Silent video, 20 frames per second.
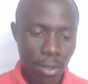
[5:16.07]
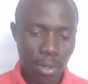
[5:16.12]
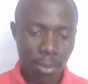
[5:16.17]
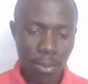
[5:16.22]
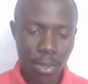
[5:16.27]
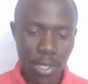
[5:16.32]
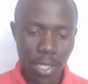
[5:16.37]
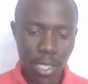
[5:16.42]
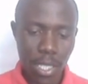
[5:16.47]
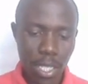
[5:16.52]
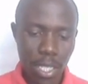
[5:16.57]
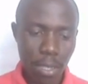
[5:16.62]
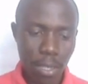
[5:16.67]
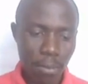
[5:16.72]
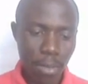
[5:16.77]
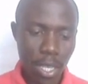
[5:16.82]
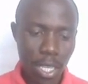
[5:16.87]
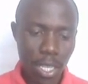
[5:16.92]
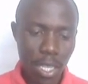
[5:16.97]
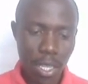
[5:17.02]

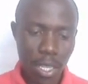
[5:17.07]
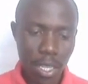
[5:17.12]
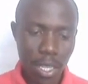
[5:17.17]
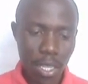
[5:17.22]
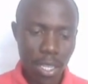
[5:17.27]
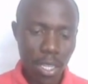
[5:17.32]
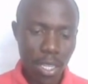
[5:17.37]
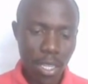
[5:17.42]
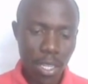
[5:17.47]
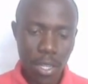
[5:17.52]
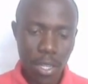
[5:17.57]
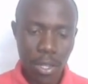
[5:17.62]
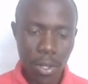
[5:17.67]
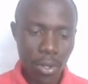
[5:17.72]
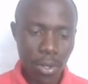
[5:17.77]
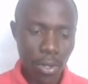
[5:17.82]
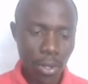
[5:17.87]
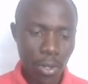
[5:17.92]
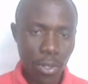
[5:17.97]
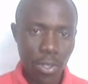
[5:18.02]
Tumsime
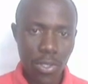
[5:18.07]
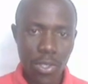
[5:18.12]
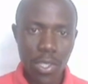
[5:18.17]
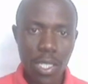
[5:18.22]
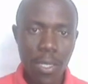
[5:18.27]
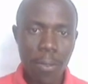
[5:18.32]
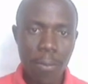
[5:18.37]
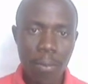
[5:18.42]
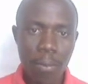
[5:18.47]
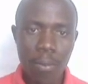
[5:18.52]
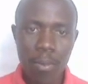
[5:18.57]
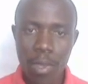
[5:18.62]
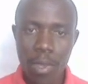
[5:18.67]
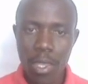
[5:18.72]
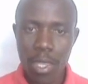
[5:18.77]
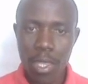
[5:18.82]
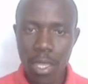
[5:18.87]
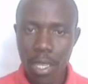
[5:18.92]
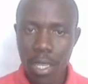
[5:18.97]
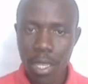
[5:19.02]
Rose
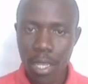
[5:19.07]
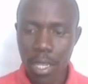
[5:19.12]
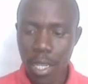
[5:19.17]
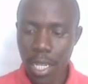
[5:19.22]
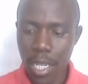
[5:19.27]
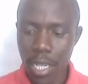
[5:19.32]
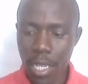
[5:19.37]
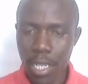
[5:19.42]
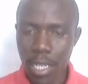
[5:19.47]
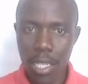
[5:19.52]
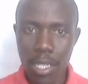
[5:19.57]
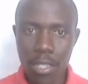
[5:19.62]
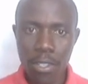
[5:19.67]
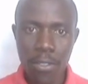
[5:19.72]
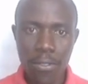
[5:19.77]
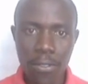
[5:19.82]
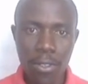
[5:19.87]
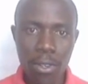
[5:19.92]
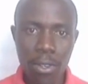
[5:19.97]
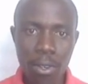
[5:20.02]
and
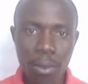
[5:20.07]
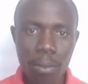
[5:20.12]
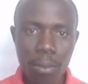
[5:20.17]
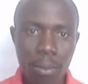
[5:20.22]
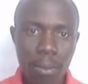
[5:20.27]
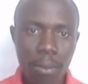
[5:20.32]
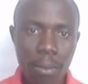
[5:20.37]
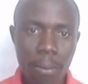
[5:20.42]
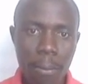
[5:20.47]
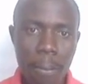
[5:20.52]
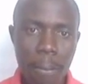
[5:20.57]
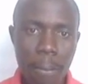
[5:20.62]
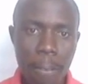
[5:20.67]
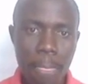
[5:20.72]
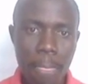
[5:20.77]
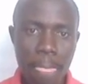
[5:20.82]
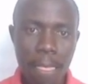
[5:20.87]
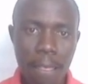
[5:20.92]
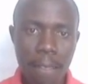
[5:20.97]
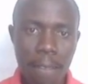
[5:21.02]
is from
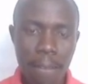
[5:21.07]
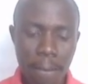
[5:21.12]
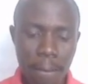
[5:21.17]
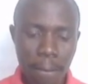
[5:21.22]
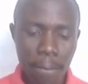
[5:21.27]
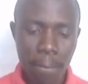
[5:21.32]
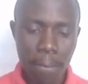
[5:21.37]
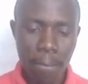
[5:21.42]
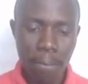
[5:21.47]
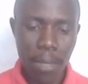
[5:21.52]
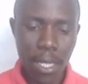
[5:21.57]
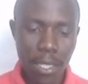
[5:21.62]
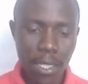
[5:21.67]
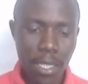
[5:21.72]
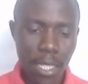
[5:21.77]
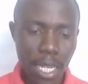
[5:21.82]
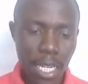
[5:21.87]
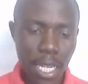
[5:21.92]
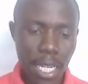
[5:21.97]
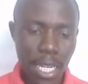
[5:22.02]

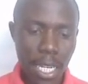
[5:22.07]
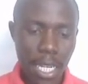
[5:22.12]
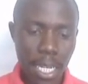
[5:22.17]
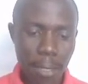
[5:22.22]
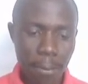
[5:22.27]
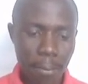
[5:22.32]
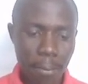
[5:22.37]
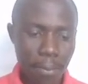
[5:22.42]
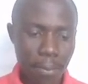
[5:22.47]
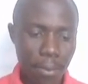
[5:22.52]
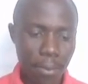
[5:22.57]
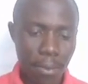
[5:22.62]
Mitiana.